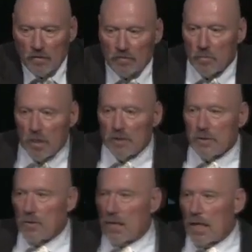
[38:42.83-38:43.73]
from
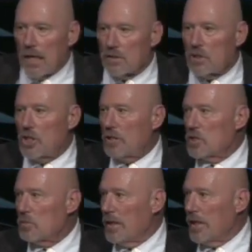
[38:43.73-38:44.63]
under God's
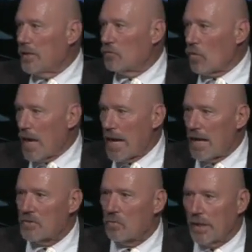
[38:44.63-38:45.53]
judgment and
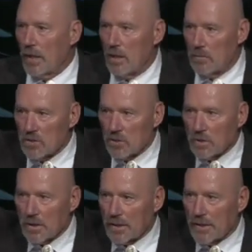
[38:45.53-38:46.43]
wrath when it comes to
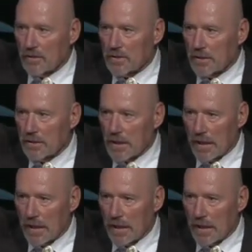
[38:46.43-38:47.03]
blood guiltiness?